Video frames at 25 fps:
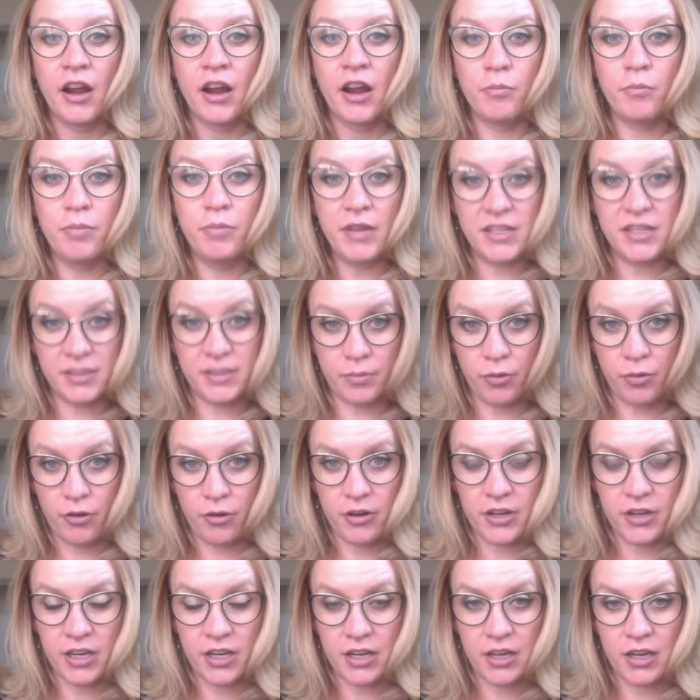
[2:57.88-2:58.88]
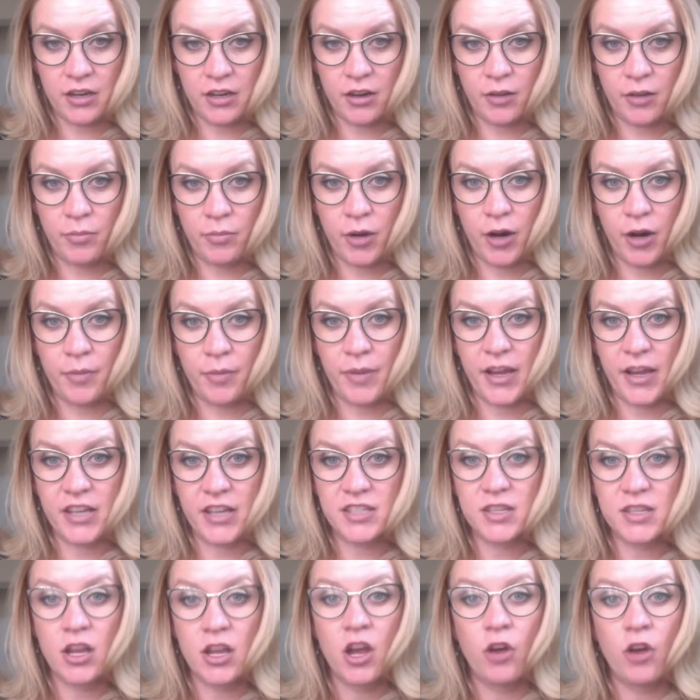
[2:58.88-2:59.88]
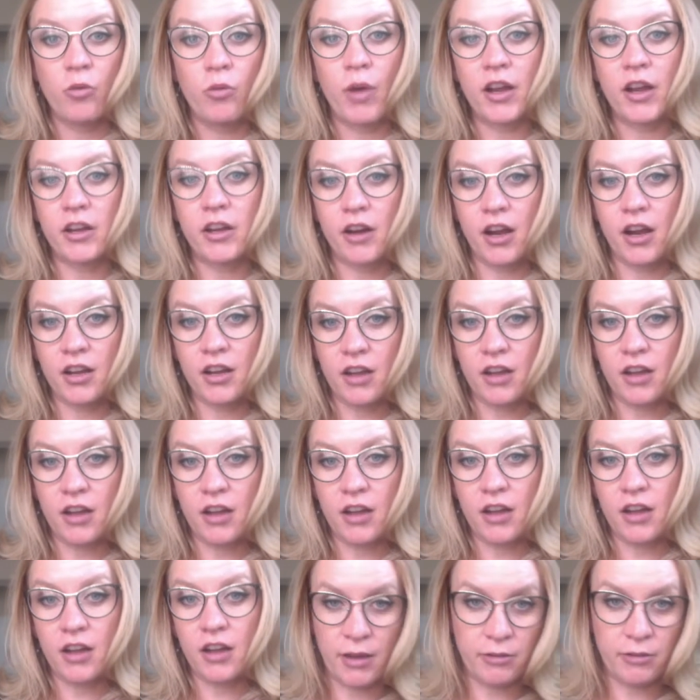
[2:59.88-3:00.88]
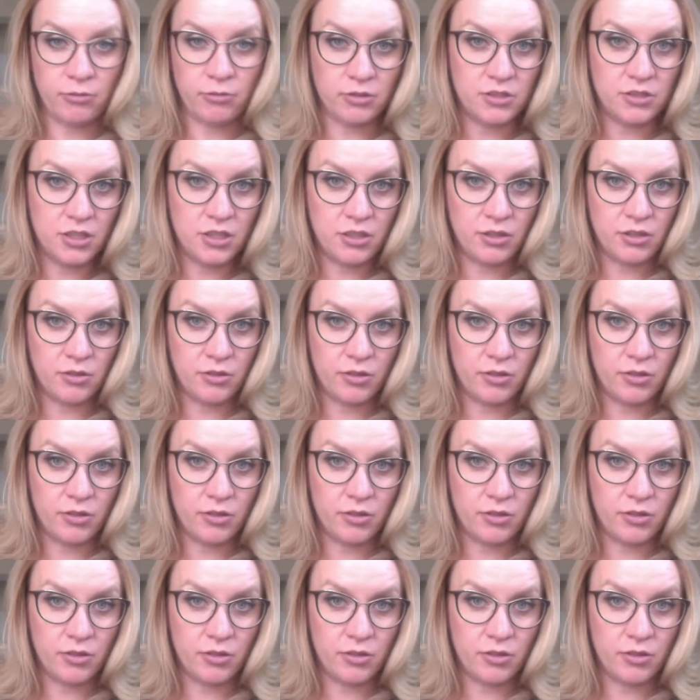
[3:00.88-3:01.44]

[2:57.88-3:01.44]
be supported in her purpose. What your unconscious mind will do